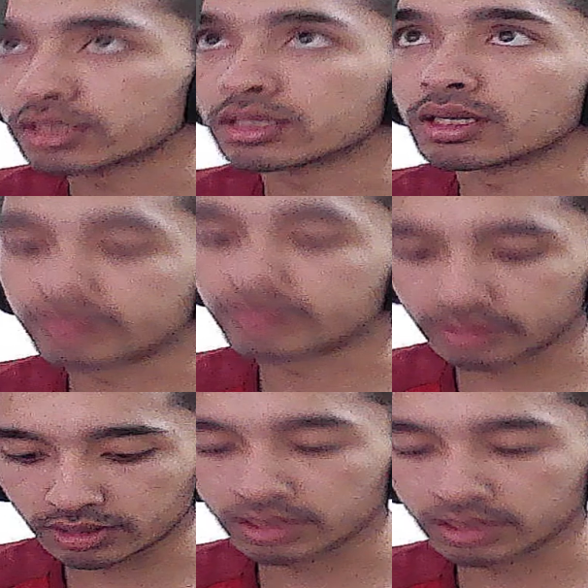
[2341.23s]
After
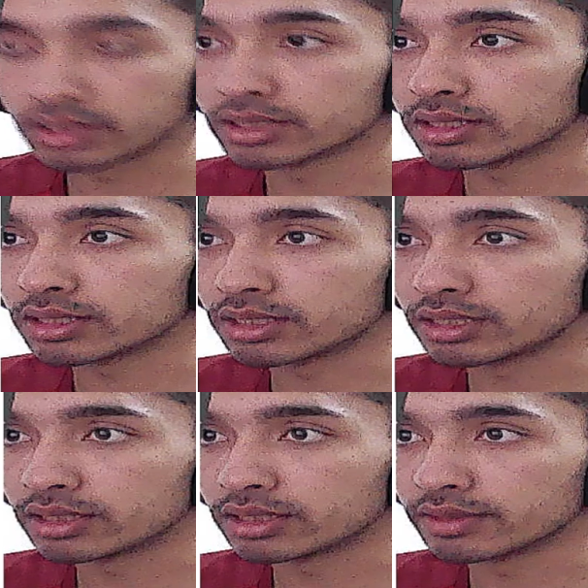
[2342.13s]
this, mm,